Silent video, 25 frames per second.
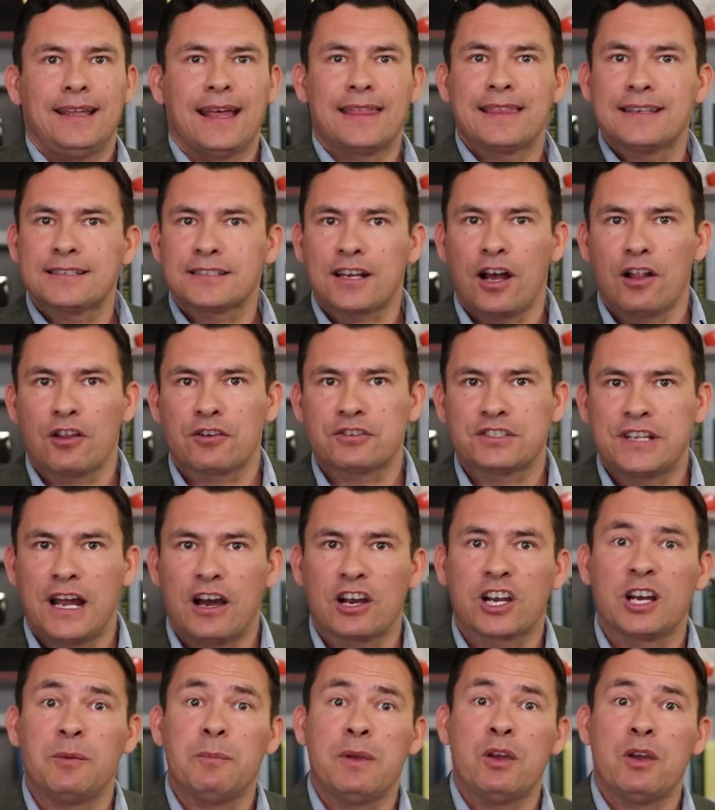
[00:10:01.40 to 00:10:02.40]
Now this collar
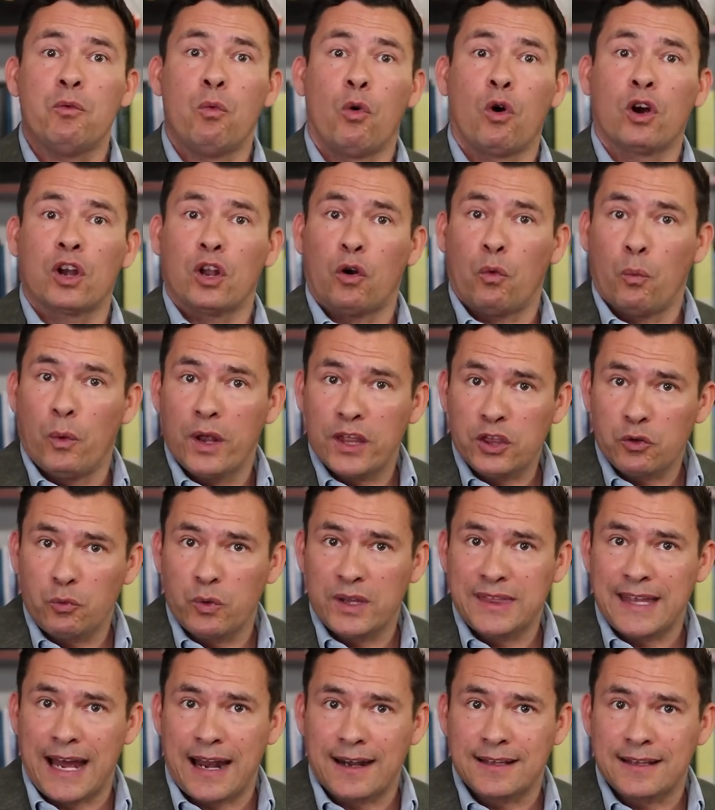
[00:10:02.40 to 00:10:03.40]
style can be worn with or
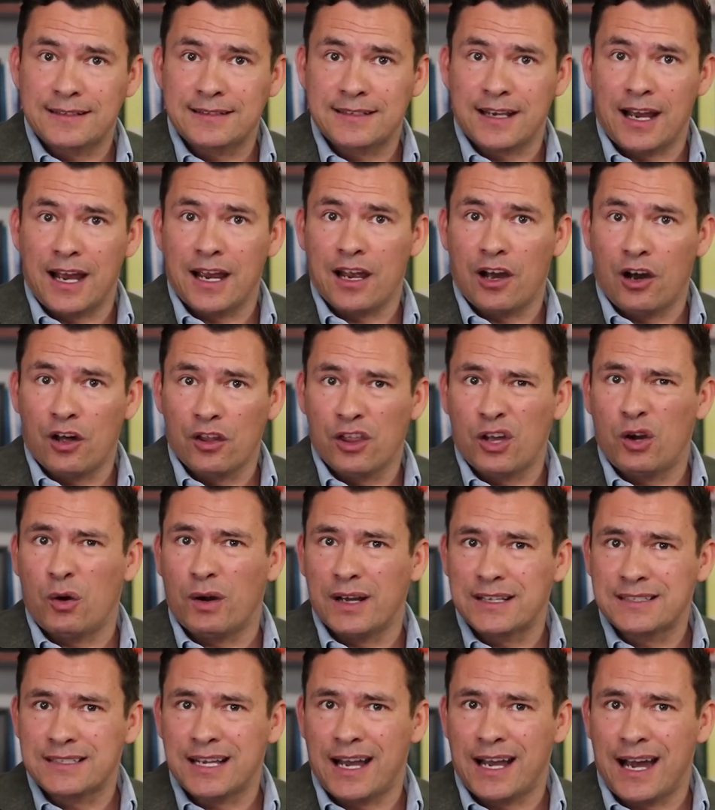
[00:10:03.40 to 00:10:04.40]
without a tie, although
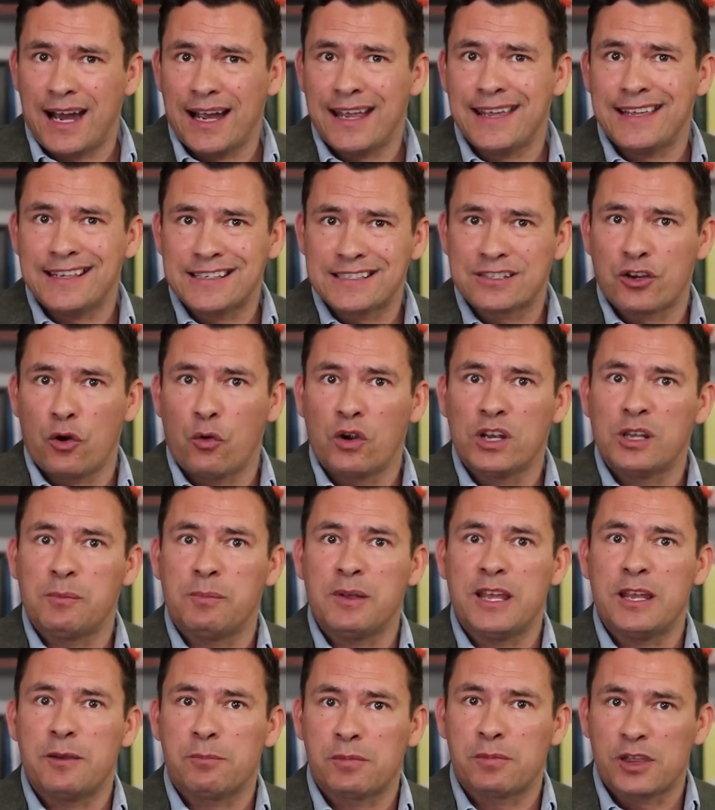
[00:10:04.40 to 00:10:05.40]
a tie is going to
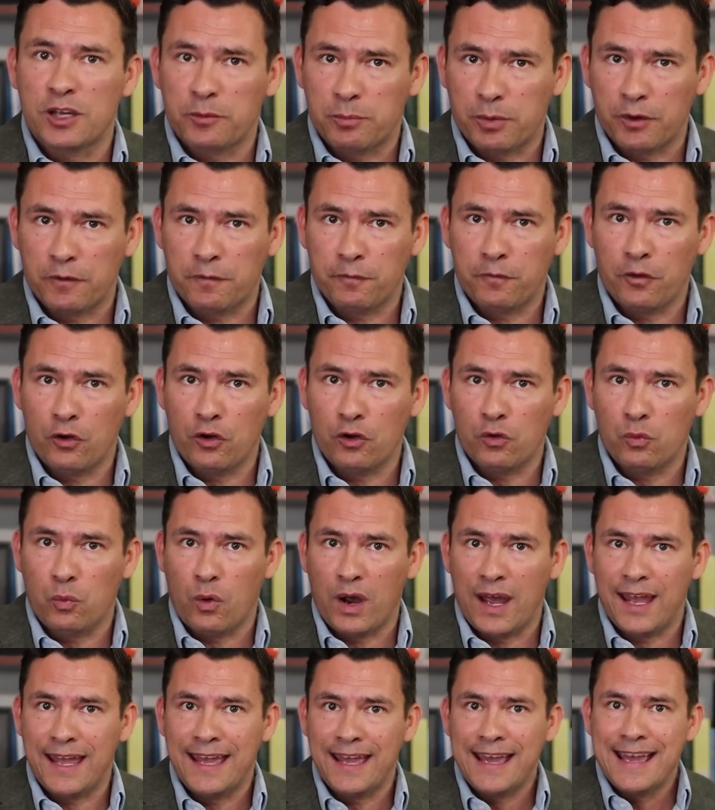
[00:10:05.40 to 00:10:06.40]
be the preferred
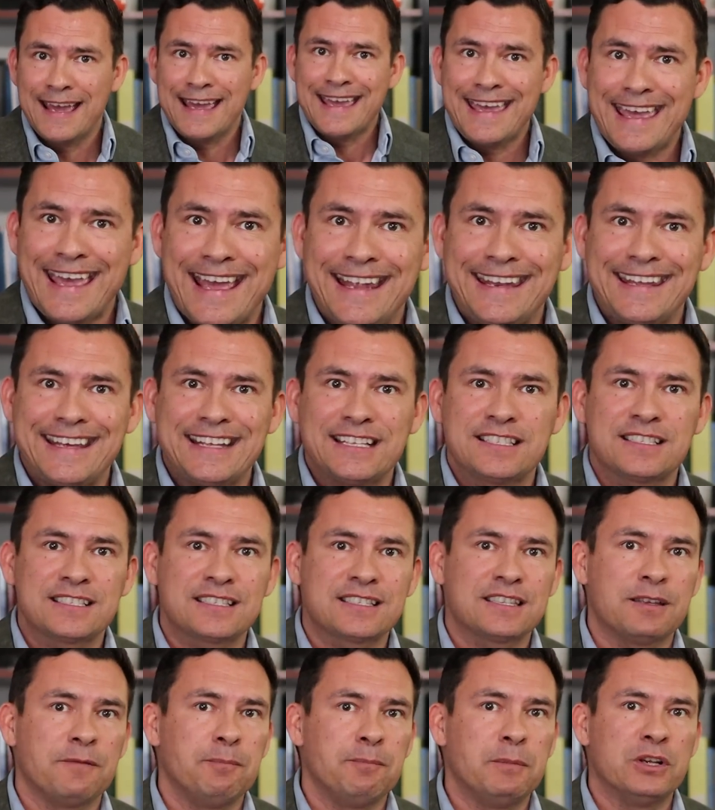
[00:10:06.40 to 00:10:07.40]
way, and
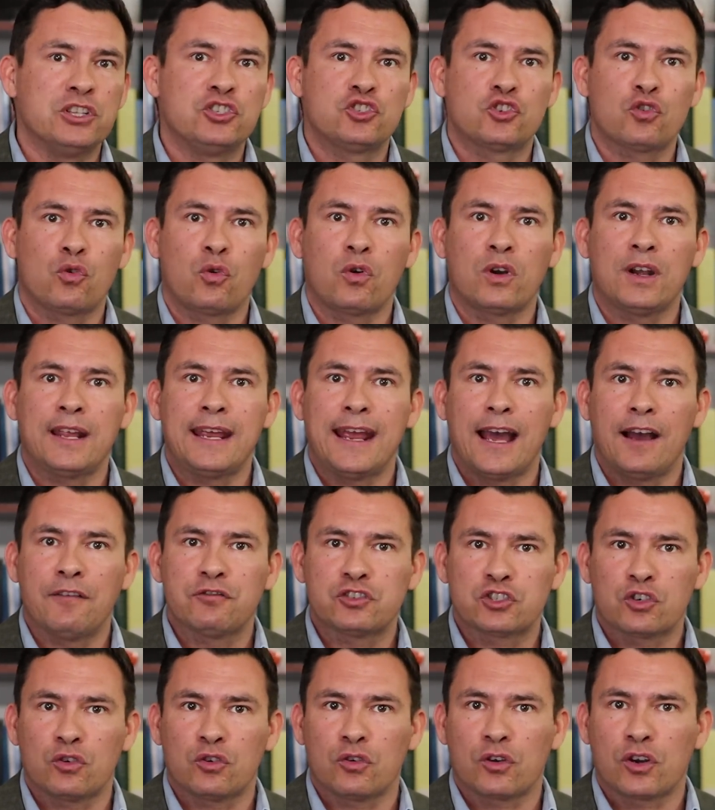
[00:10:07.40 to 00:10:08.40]
it's the majority of
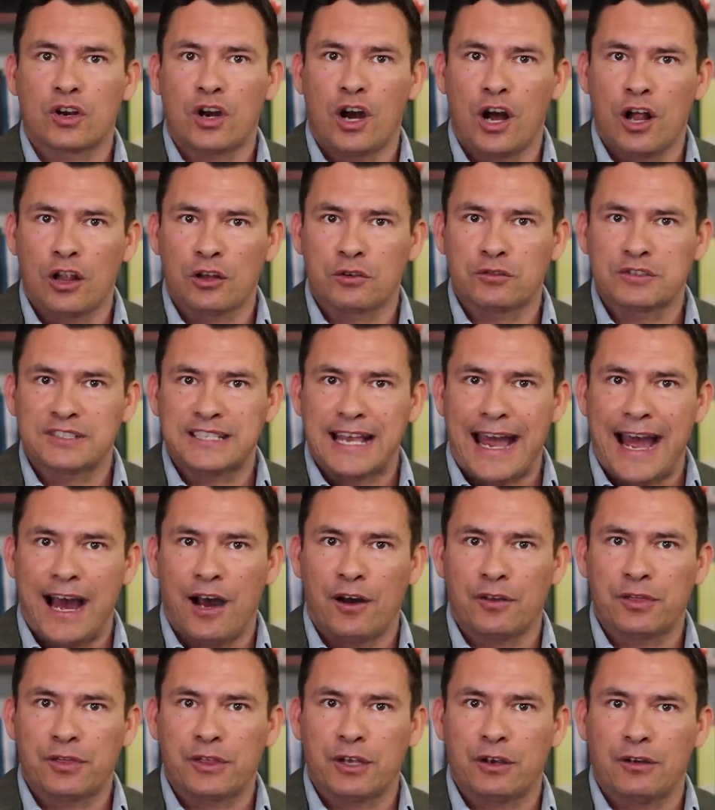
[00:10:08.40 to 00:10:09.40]
shirt collars
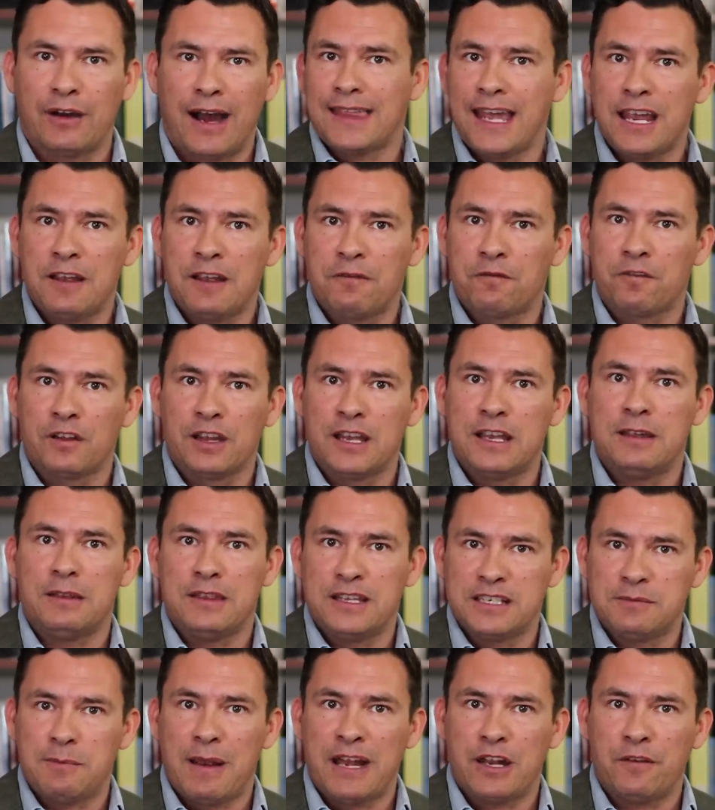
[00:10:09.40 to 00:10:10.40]
out there. Thankfully,
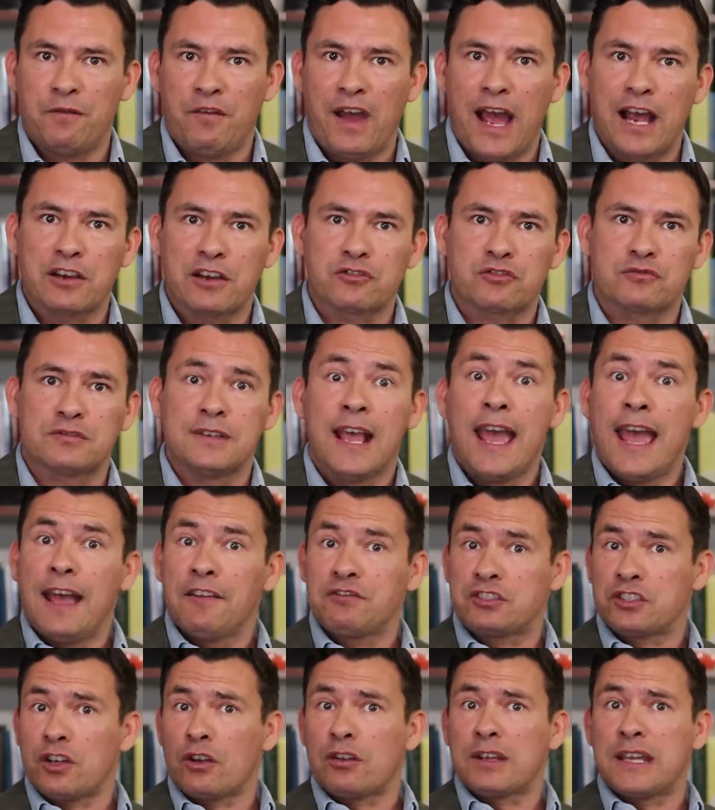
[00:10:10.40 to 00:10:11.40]
these manufacturers
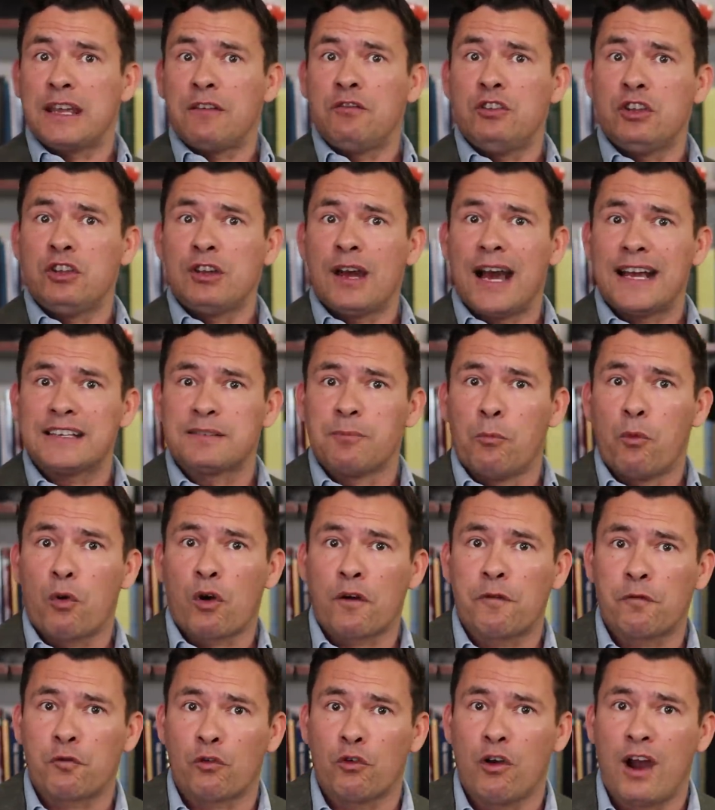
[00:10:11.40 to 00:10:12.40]
have started giving you guys
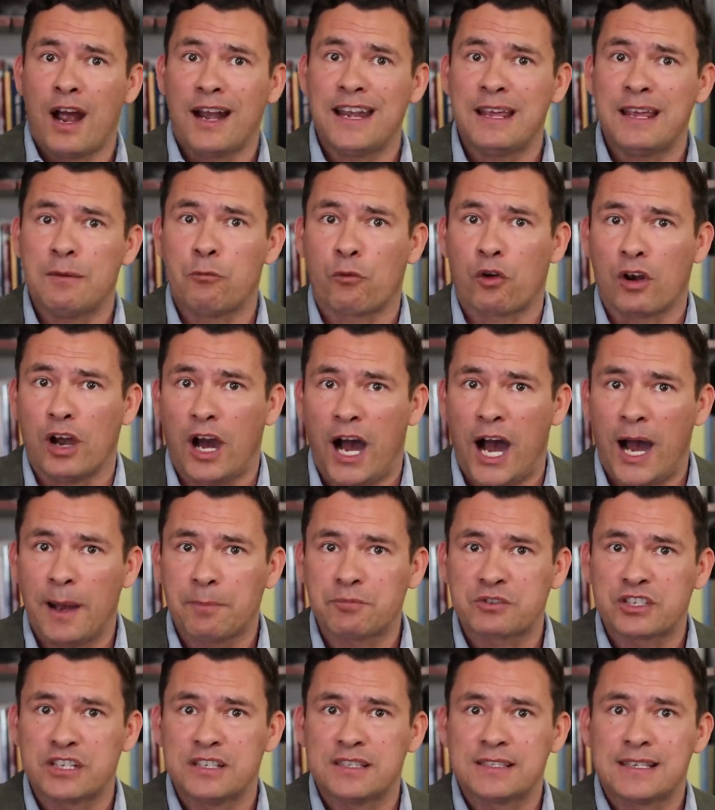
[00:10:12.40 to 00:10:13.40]
more variety and more
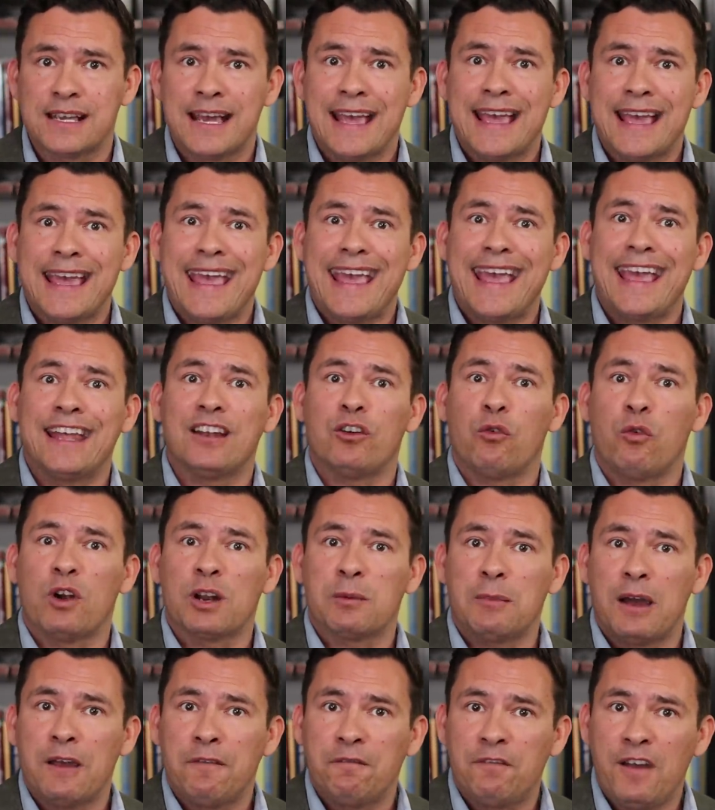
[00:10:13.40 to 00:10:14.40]
options, and one
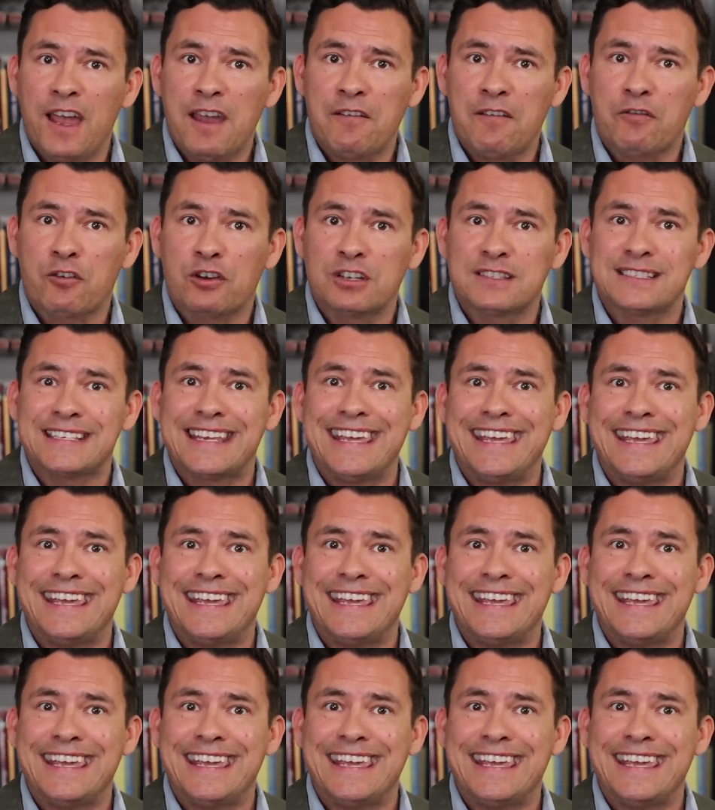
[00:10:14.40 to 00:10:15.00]
of my favorites